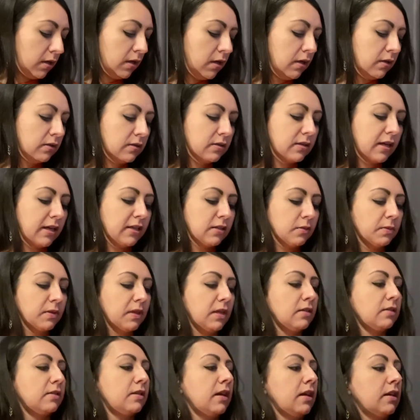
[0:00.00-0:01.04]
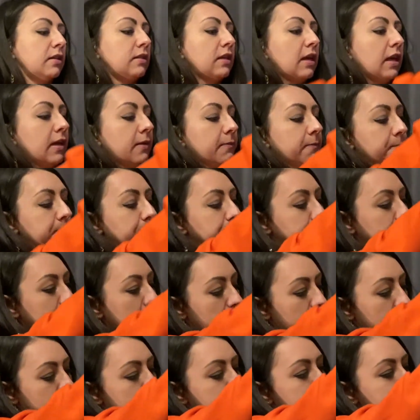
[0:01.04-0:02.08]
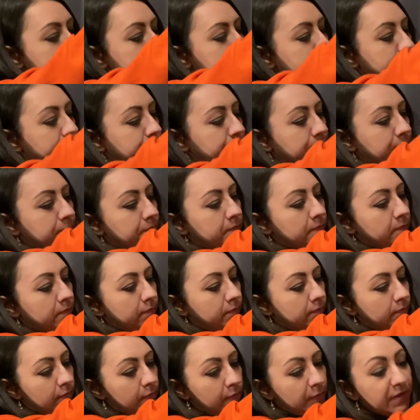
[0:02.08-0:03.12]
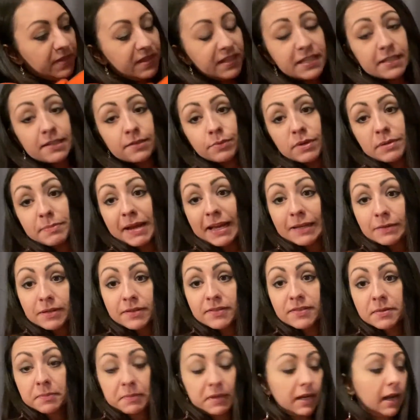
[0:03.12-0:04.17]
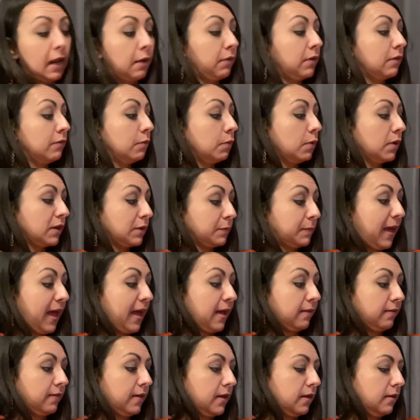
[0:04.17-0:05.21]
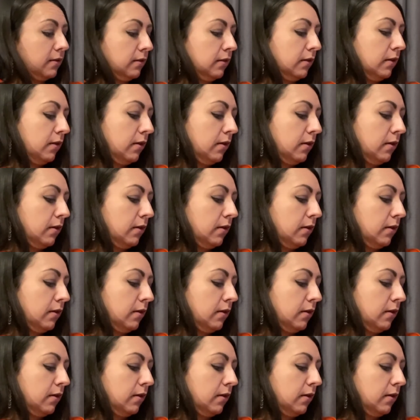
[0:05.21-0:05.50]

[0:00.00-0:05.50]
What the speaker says: It's nice when they say a date. But this reminds me of something I would have worn back then.